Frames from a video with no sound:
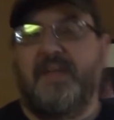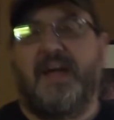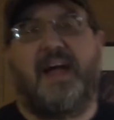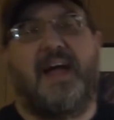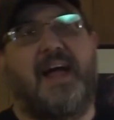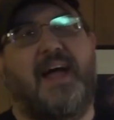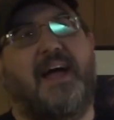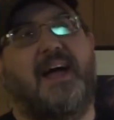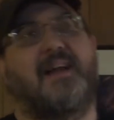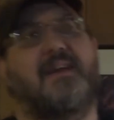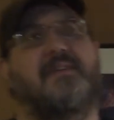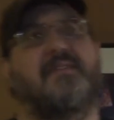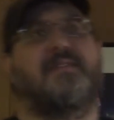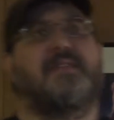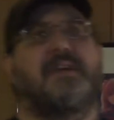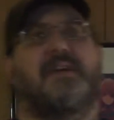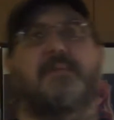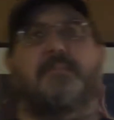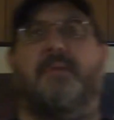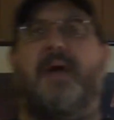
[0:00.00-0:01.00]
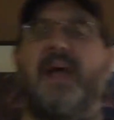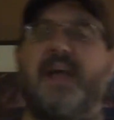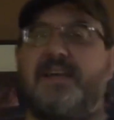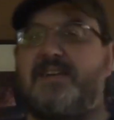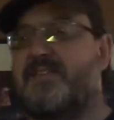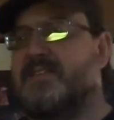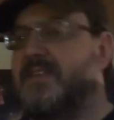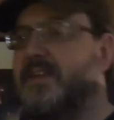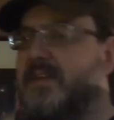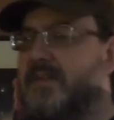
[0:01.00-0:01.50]
and the
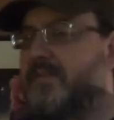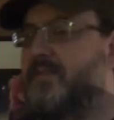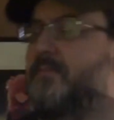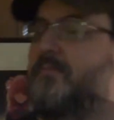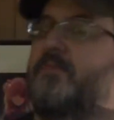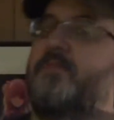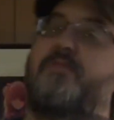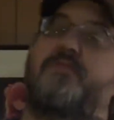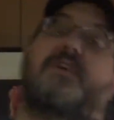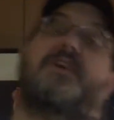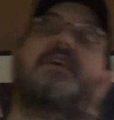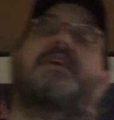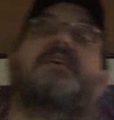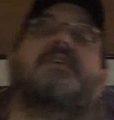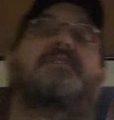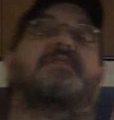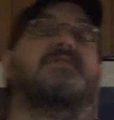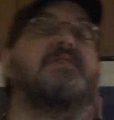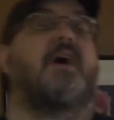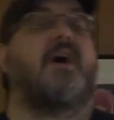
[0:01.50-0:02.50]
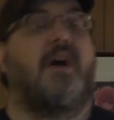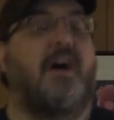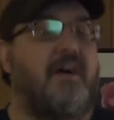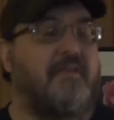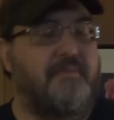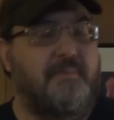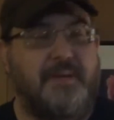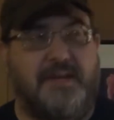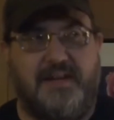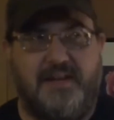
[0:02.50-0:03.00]
pacing of the movie is
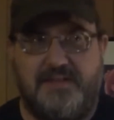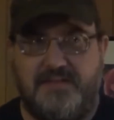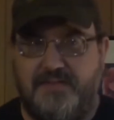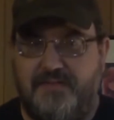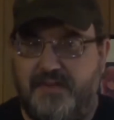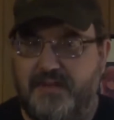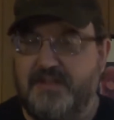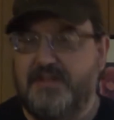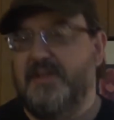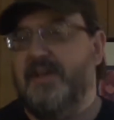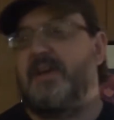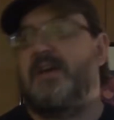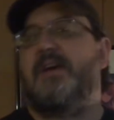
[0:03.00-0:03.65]
off because of it.